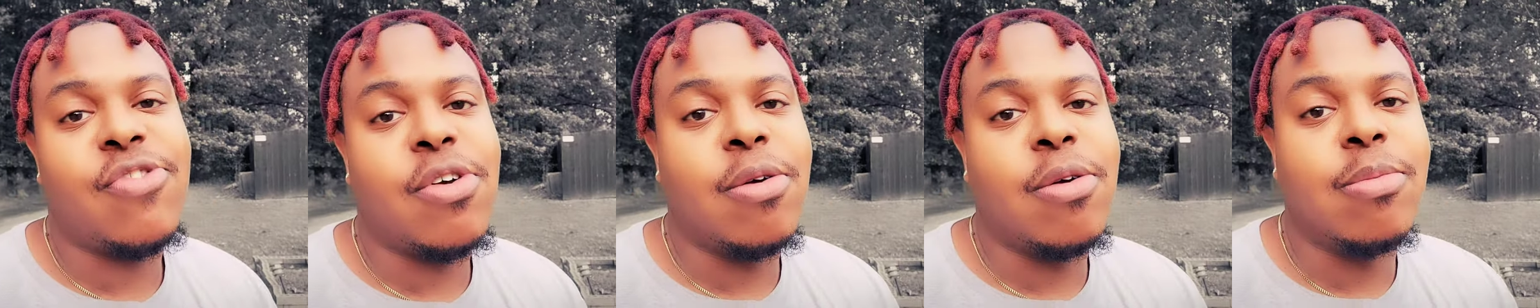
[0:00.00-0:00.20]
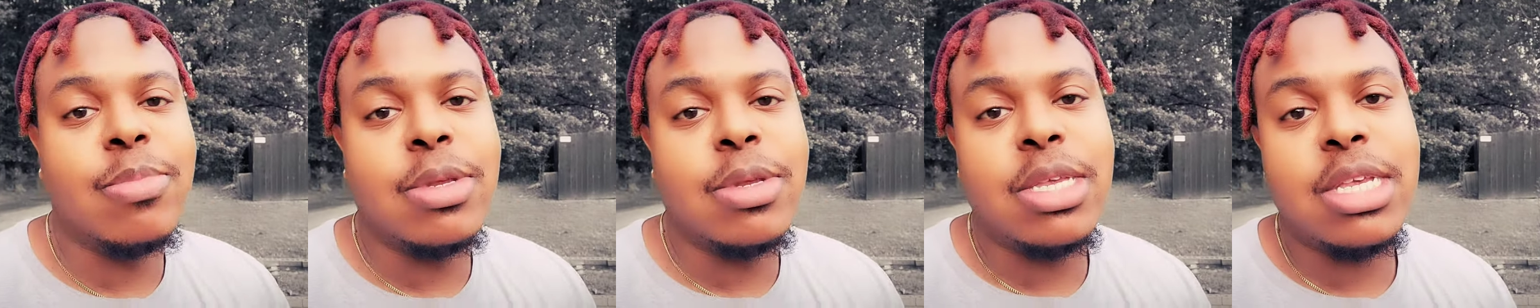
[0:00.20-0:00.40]

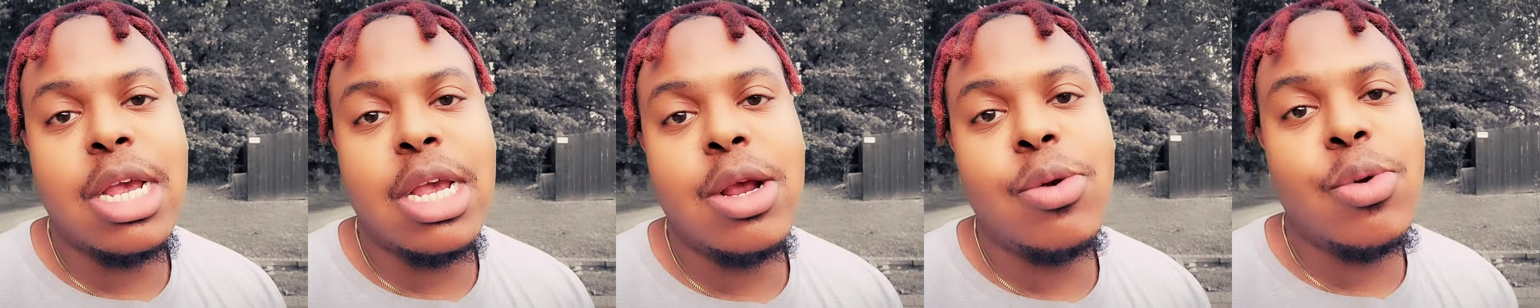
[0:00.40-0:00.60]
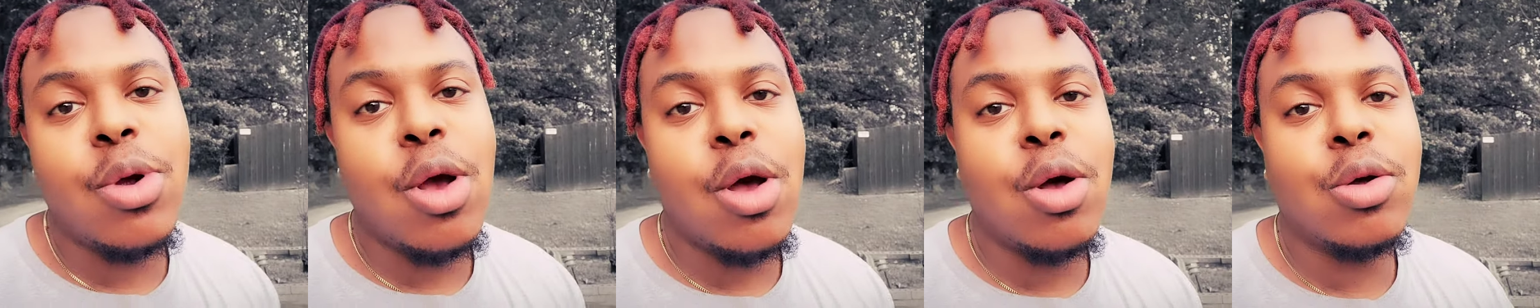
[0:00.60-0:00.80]
From
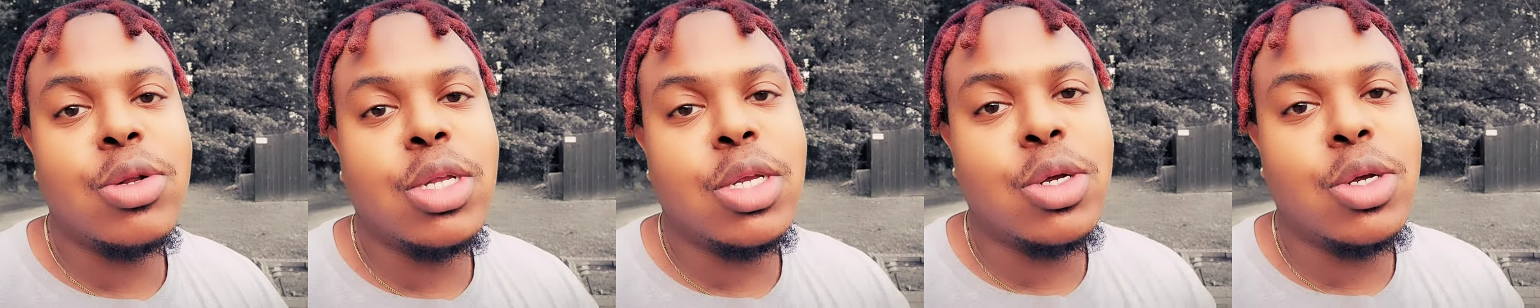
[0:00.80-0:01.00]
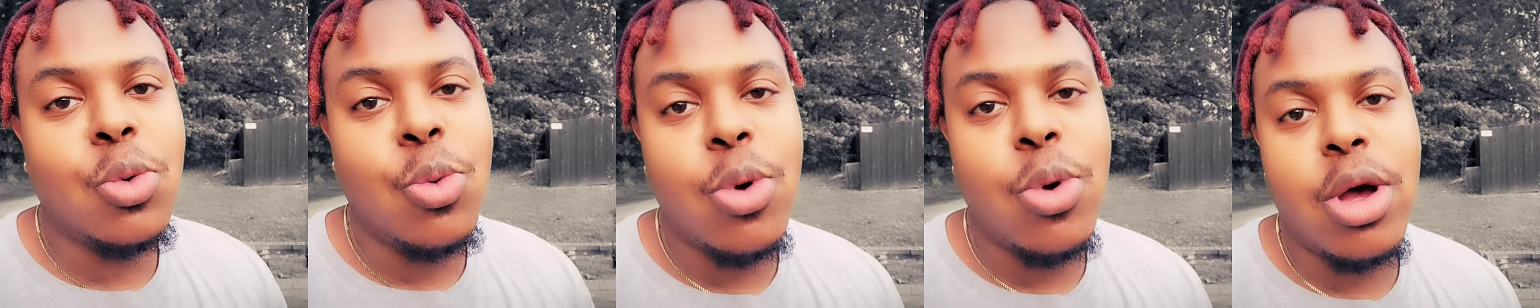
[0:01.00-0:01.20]
0
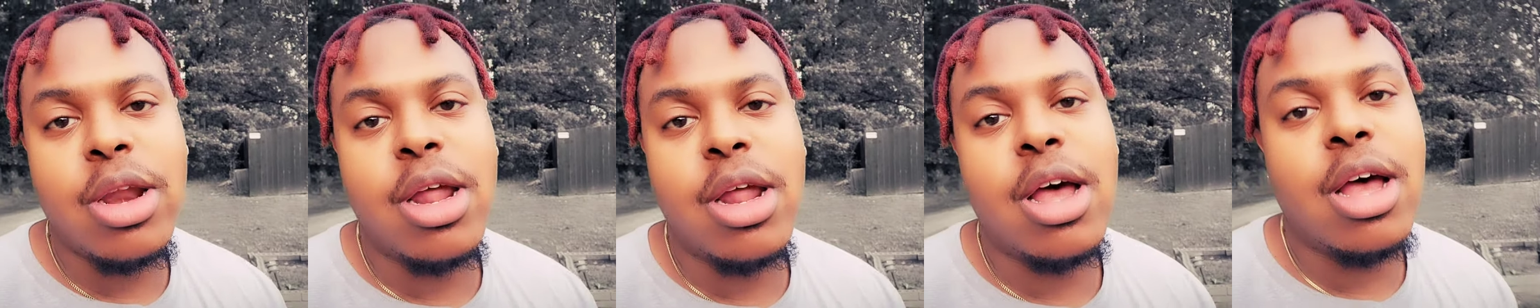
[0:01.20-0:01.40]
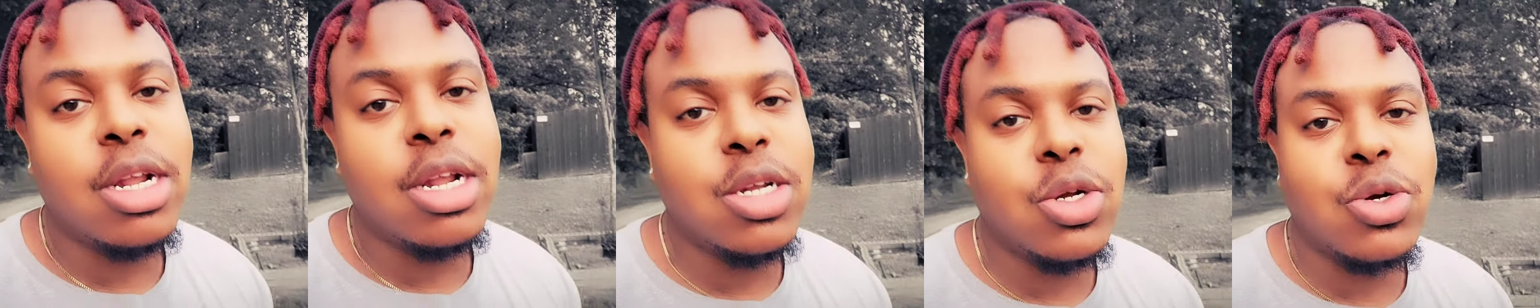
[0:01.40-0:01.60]
to
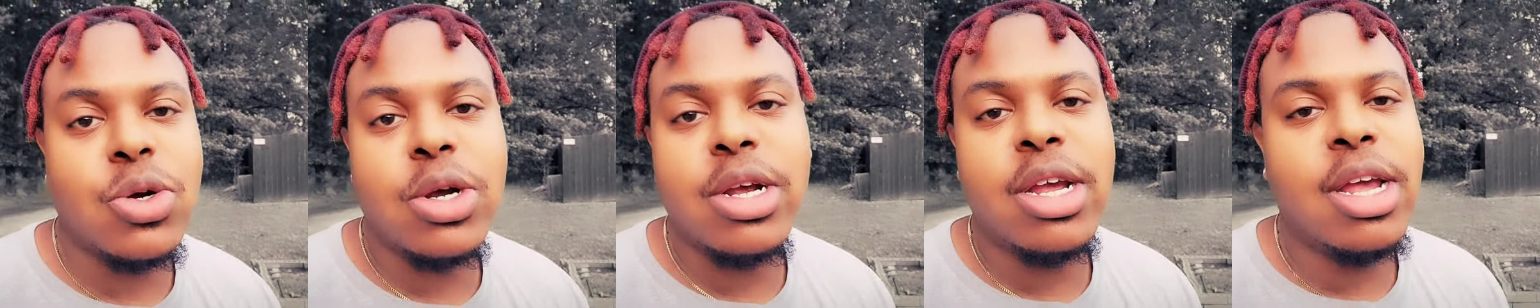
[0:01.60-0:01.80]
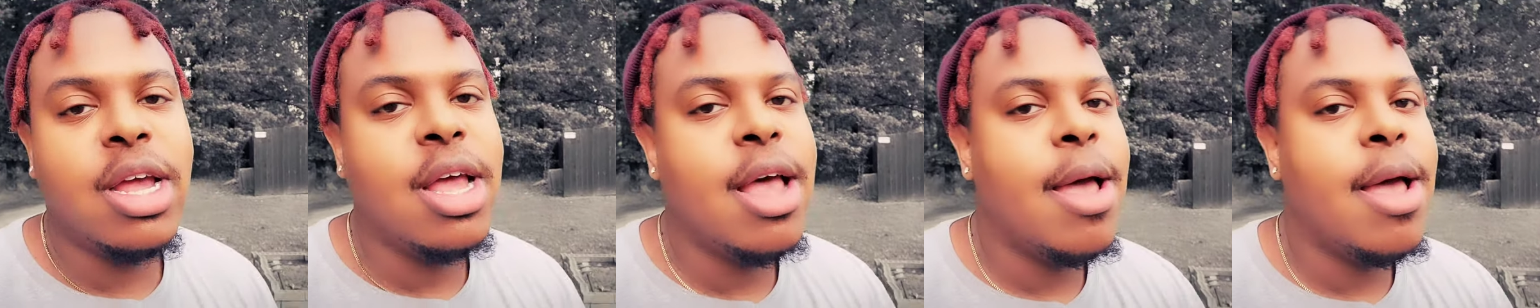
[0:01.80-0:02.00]

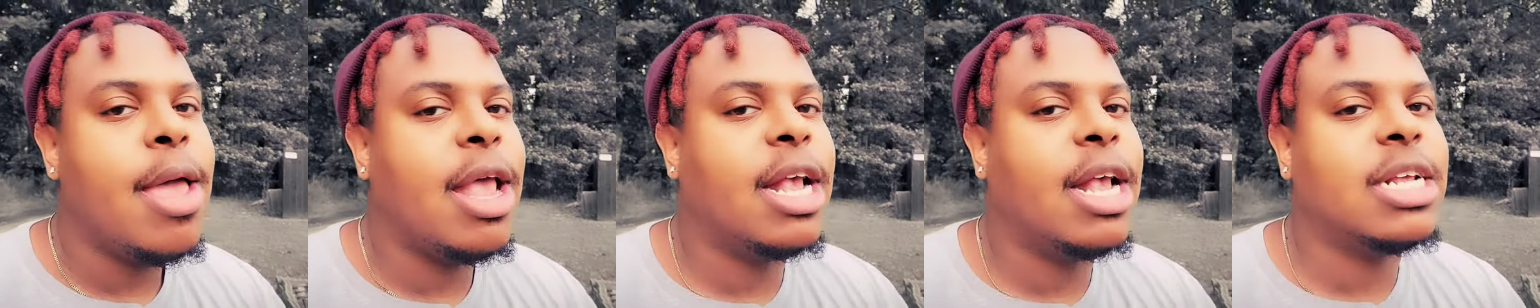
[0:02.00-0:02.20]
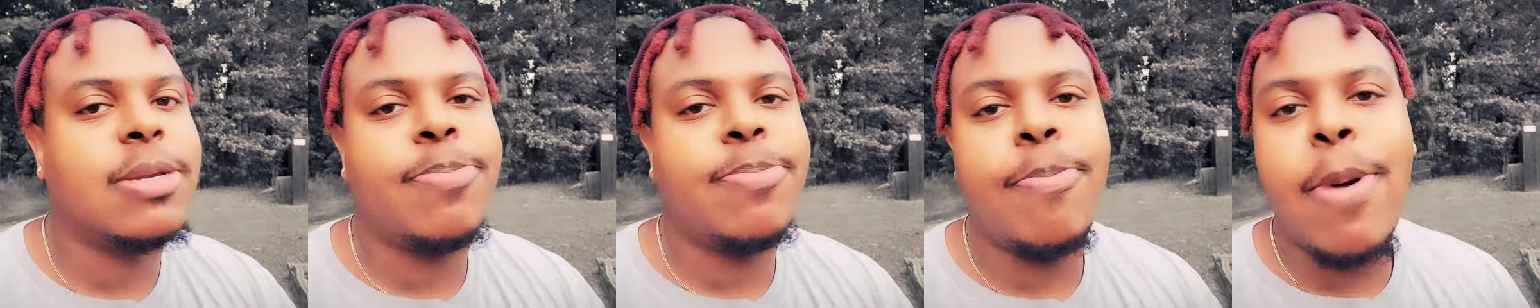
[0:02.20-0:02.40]
100,
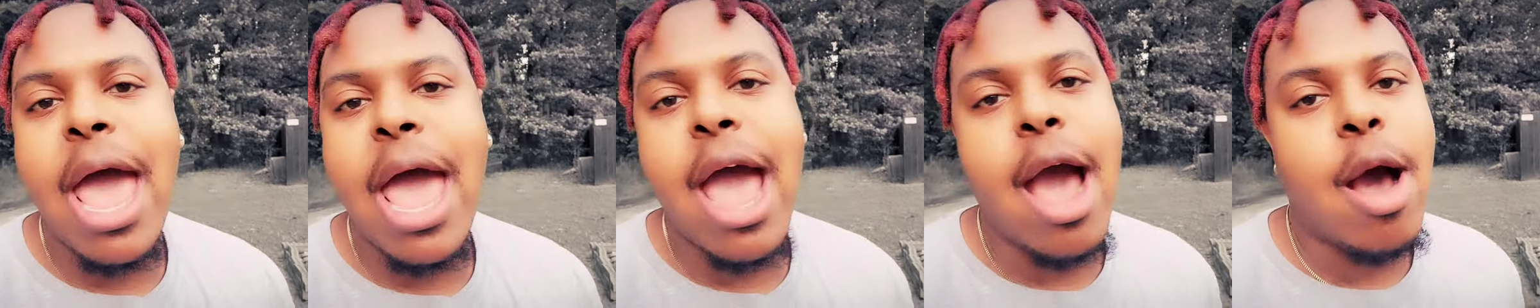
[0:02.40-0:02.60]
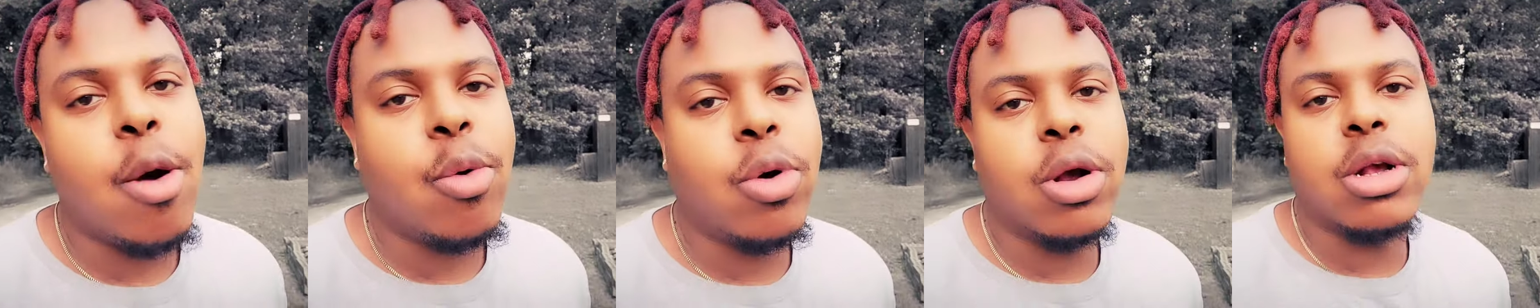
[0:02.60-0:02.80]
it's
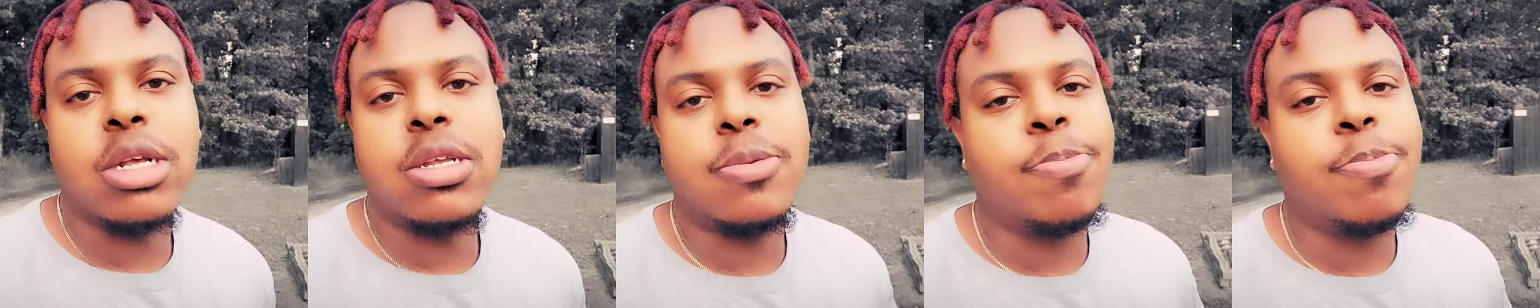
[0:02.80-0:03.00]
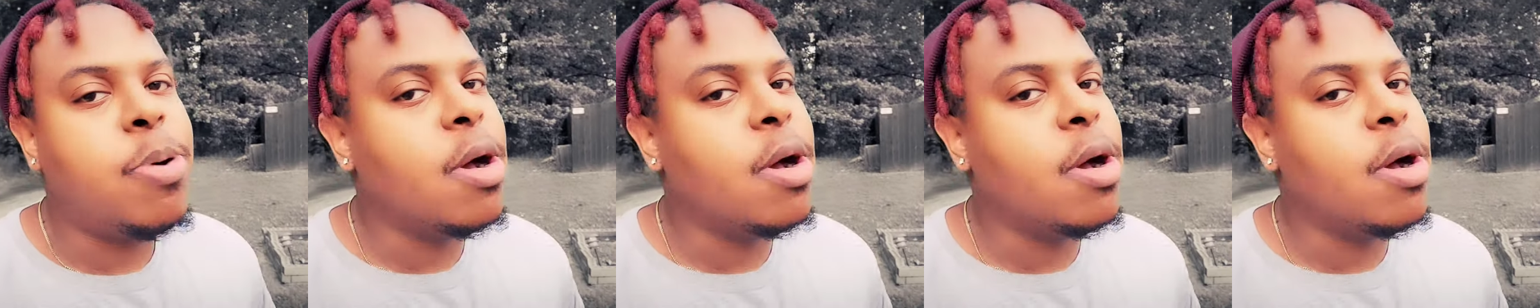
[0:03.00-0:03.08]
power, it's